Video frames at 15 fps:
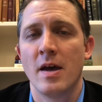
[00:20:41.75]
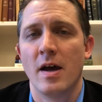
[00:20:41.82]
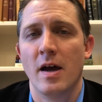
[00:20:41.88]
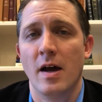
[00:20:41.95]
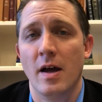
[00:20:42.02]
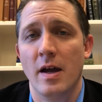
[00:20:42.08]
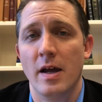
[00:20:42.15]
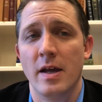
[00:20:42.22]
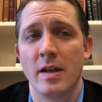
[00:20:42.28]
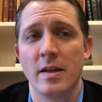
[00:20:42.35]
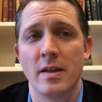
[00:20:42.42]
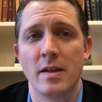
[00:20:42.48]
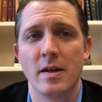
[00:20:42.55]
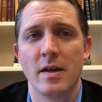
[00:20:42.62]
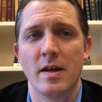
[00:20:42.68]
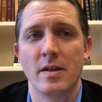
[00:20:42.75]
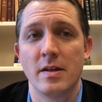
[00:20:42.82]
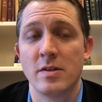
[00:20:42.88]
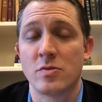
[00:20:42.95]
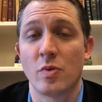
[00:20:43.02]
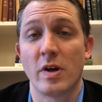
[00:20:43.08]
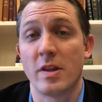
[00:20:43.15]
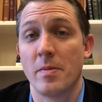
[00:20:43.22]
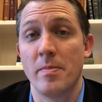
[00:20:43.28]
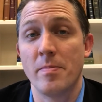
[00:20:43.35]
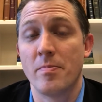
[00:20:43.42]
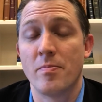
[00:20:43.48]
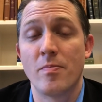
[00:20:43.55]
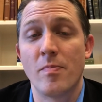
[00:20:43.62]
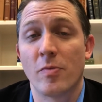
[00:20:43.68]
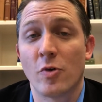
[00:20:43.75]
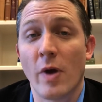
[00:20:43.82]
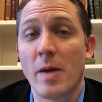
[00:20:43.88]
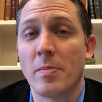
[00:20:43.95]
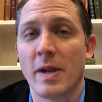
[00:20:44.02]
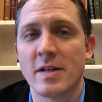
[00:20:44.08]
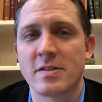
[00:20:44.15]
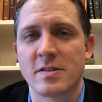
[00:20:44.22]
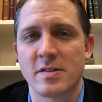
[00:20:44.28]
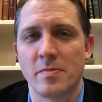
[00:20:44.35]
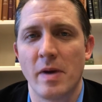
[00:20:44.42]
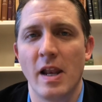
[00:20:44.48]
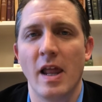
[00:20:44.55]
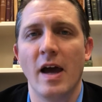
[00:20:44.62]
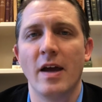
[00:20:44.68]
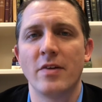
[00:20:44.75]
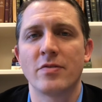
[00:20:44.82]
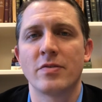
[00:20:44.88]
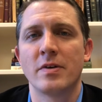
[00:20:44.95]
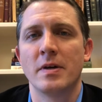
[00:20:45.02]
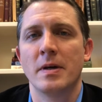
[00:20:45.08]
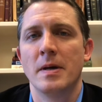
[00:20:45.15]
And it's one of the great blessings of my life,